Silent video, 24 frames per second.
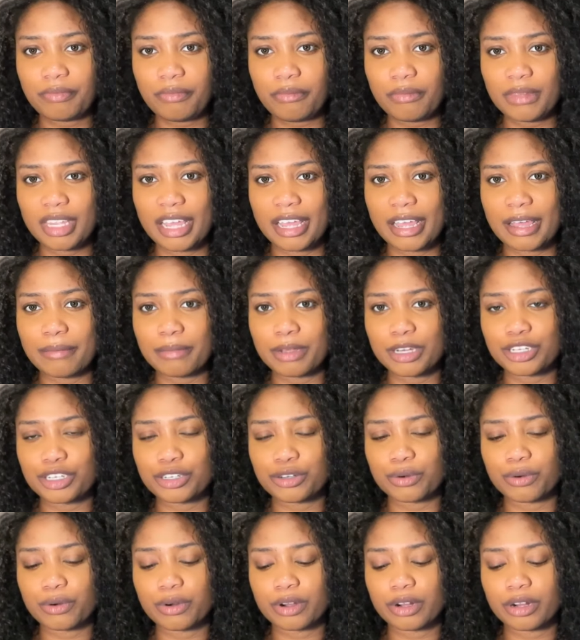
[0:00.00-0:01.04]

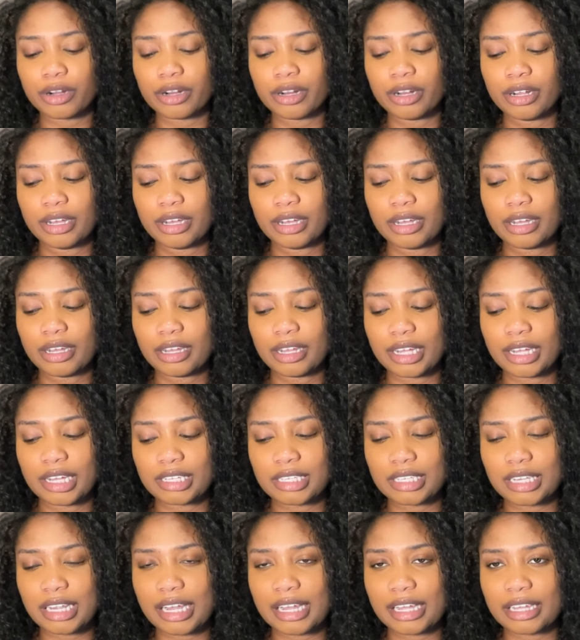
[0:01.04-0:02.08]
immature,
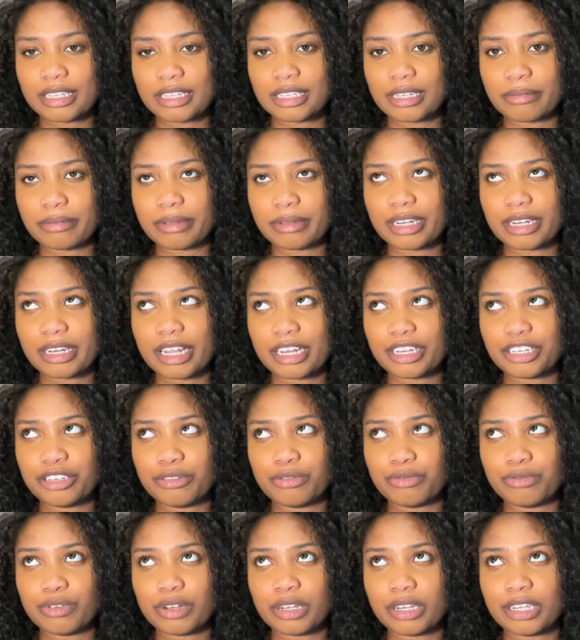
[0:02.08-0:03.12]
it's like something that
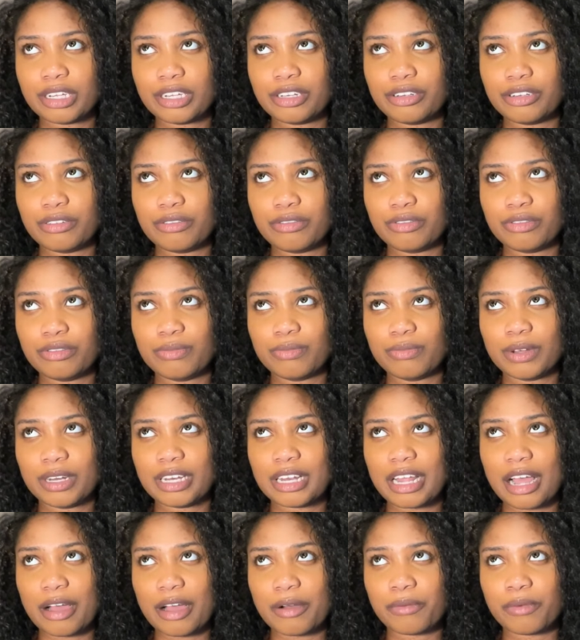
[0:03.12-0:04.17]
you really would
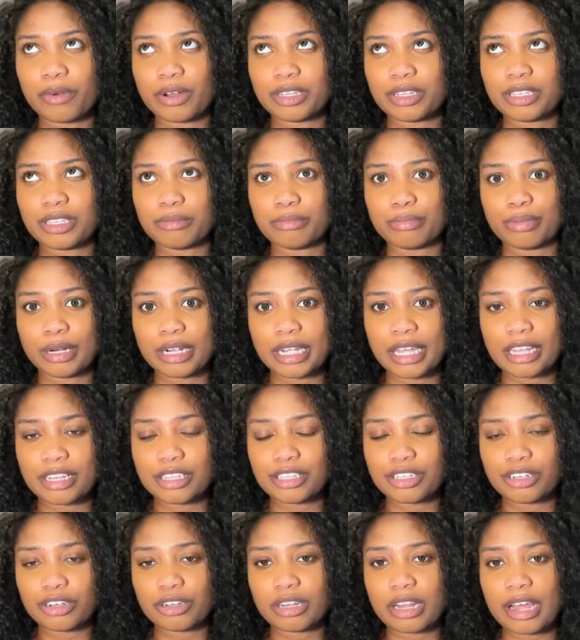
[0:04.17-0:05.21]
not want to bring
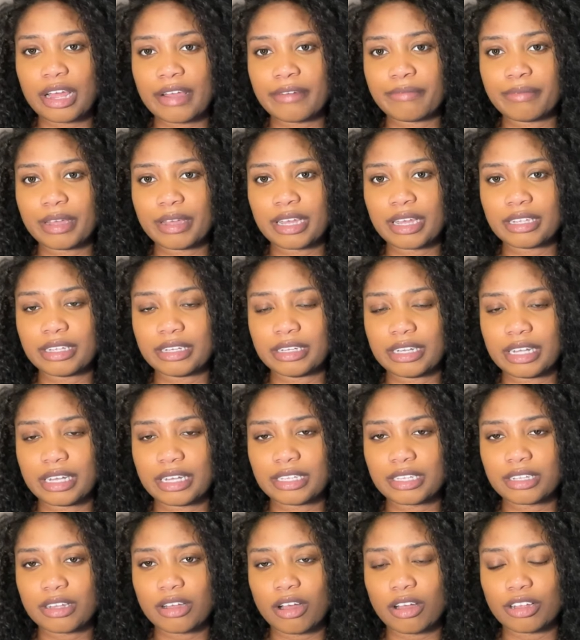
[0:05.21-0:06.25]
into your life because it
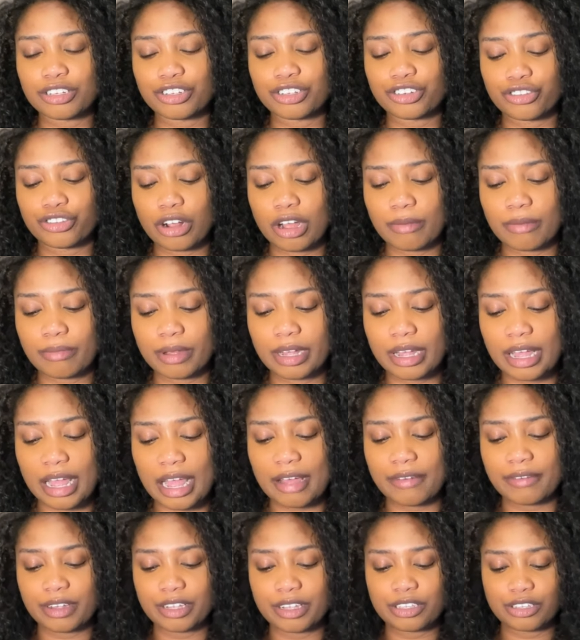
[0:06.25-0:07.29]
does cause drama
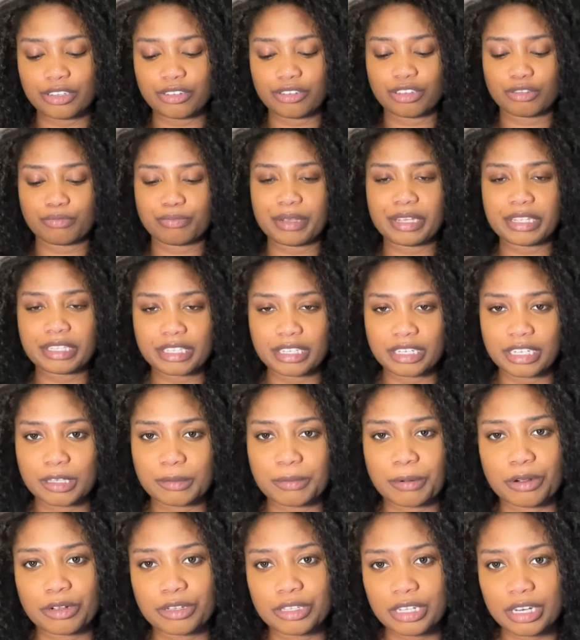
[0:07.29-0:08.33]
having to speak to this
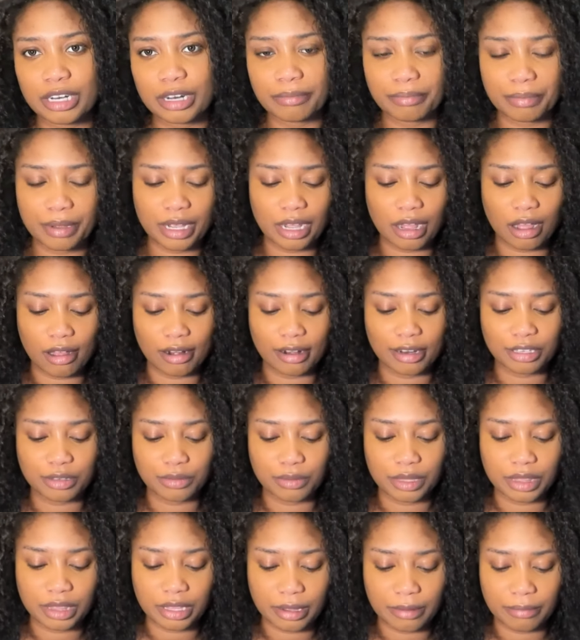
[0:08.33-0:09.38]
person and be honest
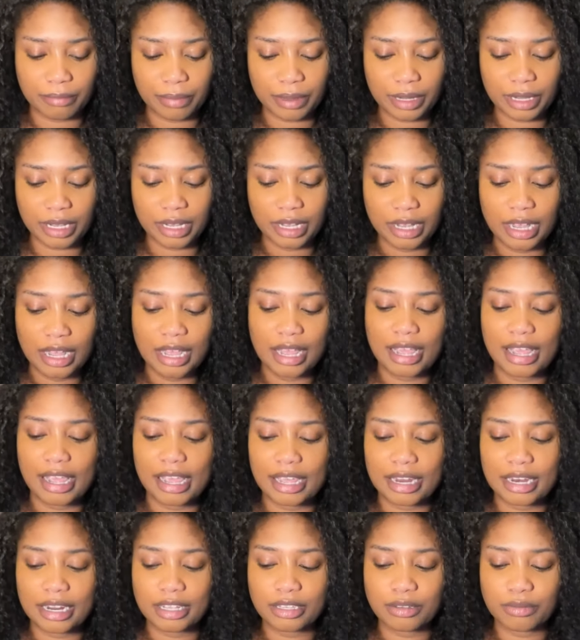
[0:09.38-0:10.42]
with them, but
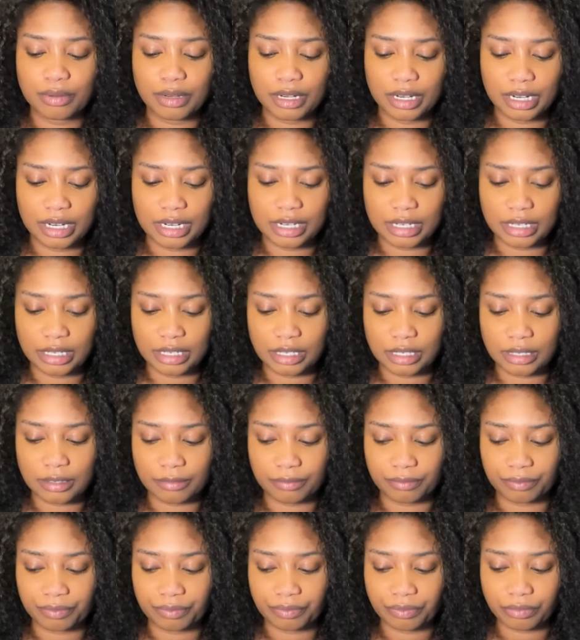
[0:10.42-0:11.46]
it is what it is.
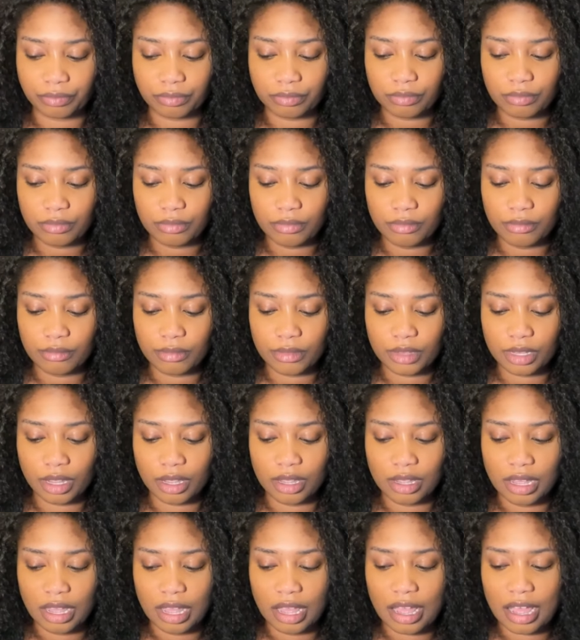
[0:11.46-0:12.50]

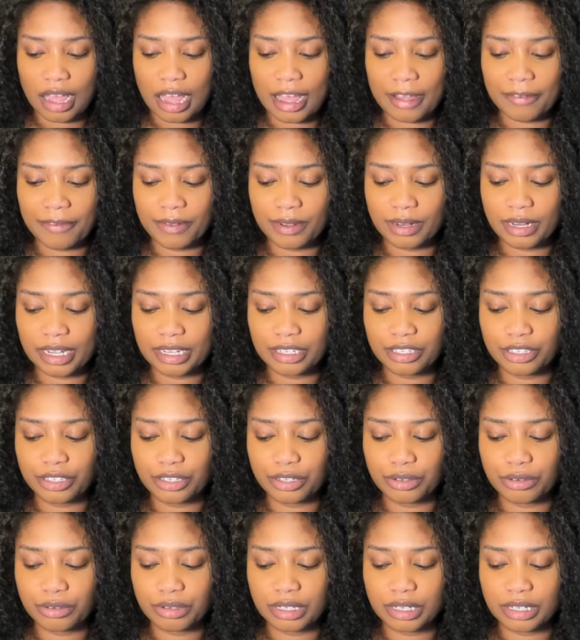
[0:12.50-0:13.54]
I feel like
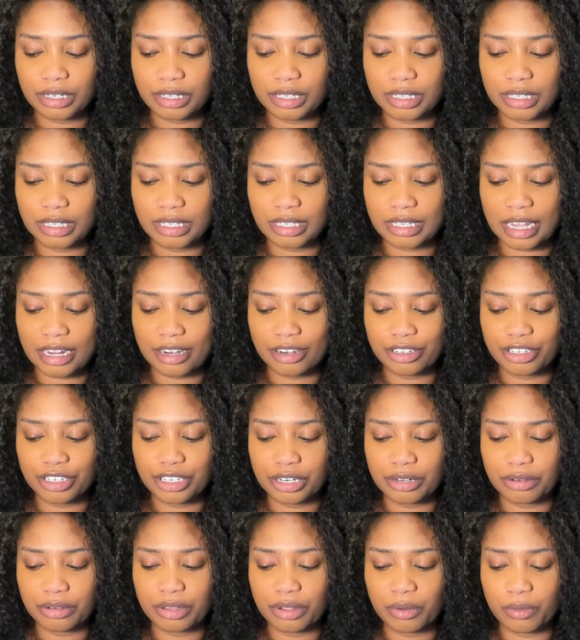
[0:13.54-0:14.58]
too, there's this
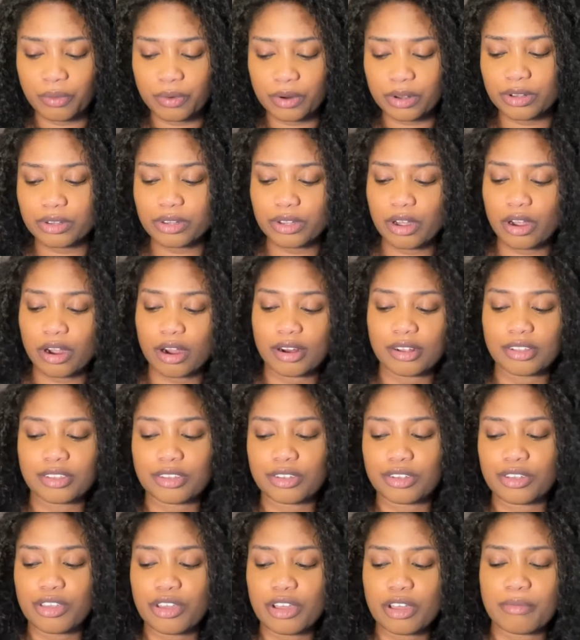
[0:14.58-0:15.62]
energy, the World card. So
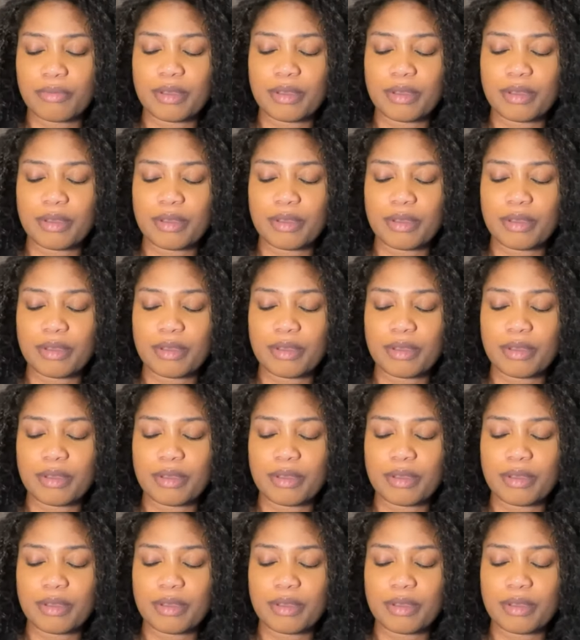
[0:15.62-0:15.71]
you could be